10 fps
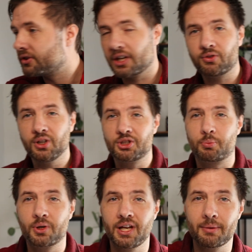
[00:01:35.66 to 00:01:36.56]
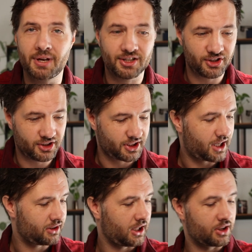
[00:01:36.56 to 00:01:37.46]
Thankfully, it's pretty amazing
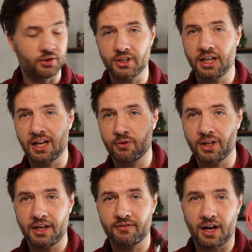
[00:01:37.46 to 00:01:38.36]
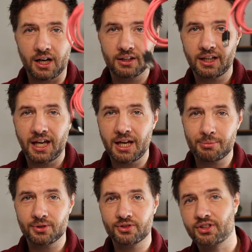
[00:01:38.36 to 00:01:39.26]
that, like, you know, they have gave all the
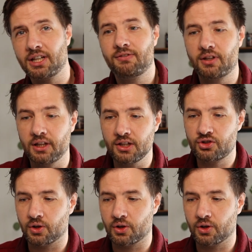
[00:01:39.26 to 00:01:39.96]
cables and everything